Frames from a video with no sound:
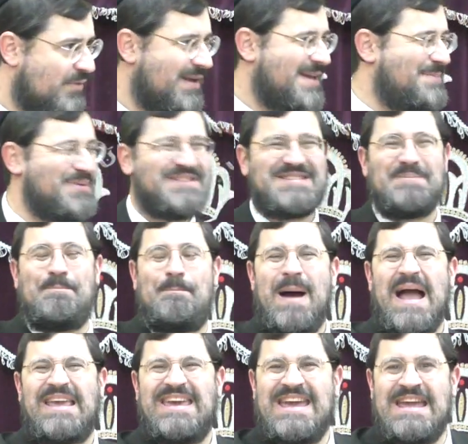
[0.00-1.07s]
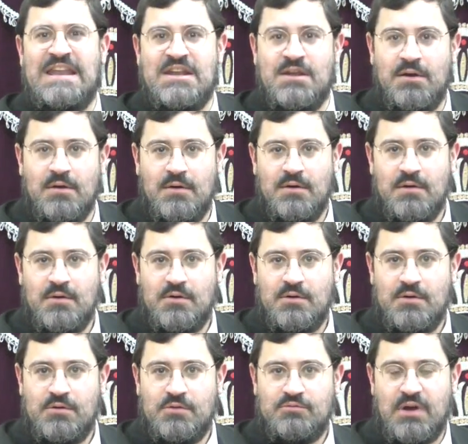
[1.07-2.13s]
He puts it back in.
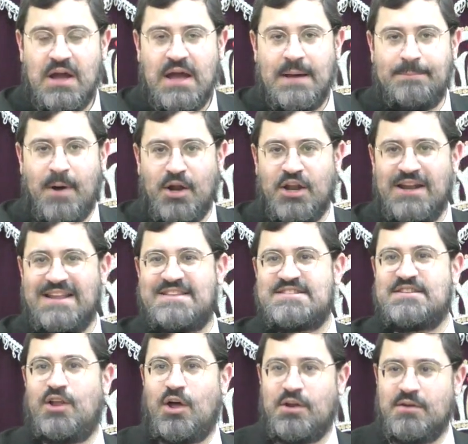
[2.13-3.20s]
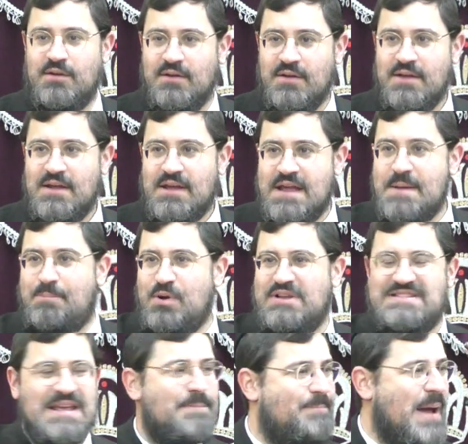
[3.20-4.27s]
Rachmana litzlan. He
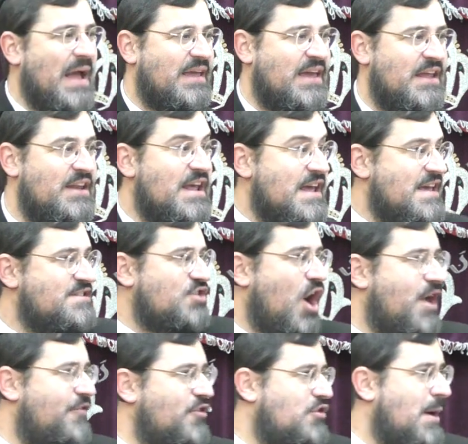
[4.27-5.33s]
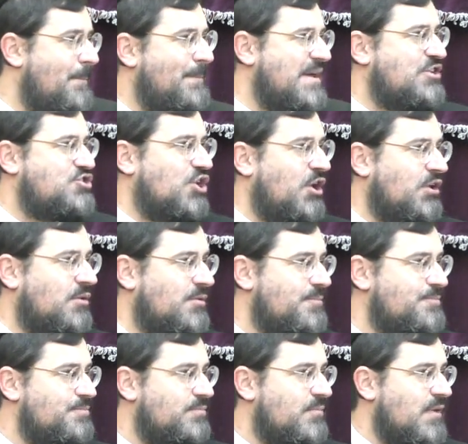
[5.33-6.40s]
puts it back in. He's over on Bishuil.
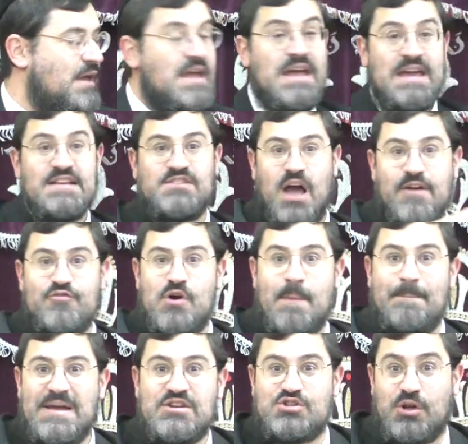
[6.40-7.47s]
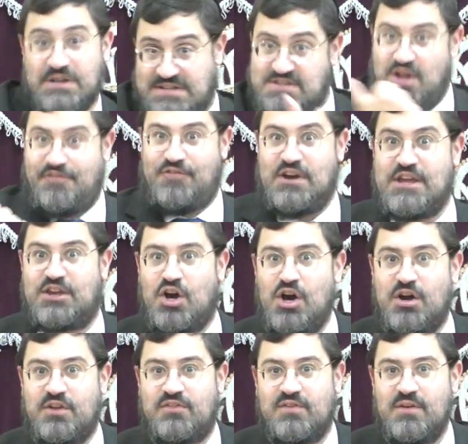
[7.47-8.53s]
He's over on Bishuil because it's not fully
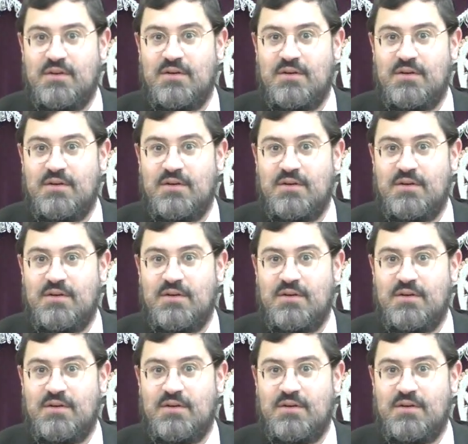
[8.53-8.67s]
cooked.